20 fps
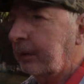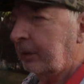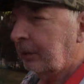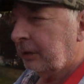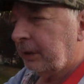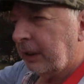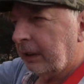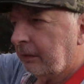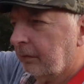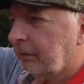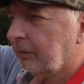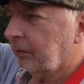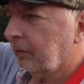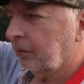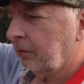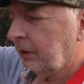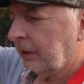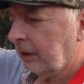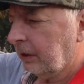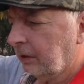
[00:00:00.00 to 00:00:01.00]
what does
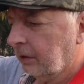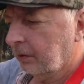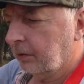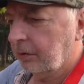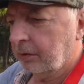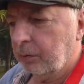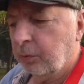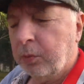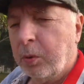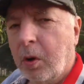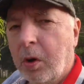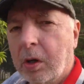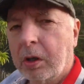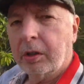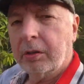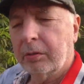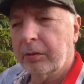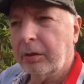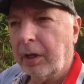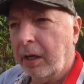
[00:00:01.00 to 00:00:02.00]
he
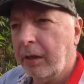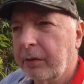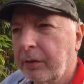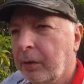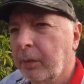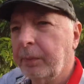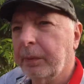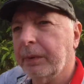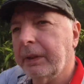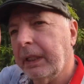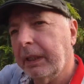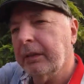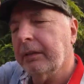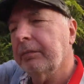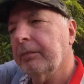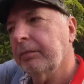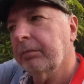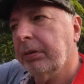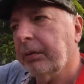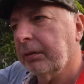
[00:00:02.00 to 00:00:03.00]
walk down up and
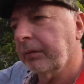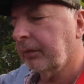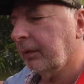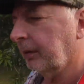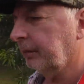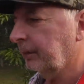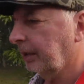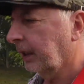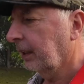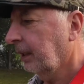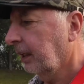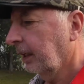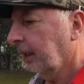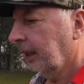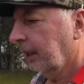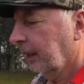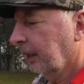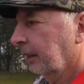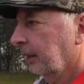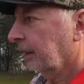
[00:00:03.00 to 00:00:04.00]
then
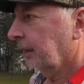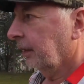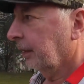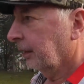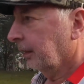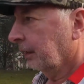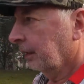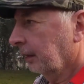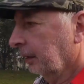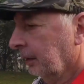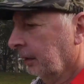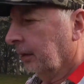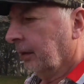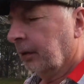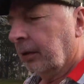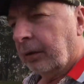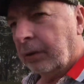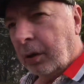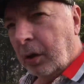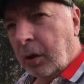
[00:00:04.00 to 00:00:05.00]

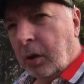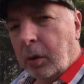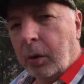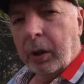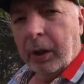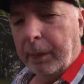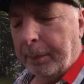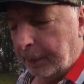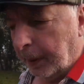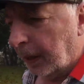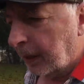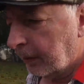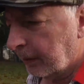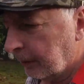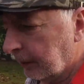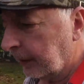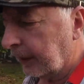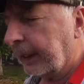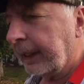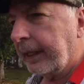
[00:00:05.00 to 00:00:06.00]
no,
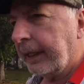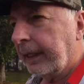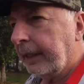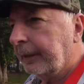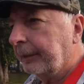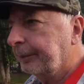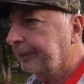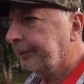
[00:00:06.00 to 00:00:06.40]
apparently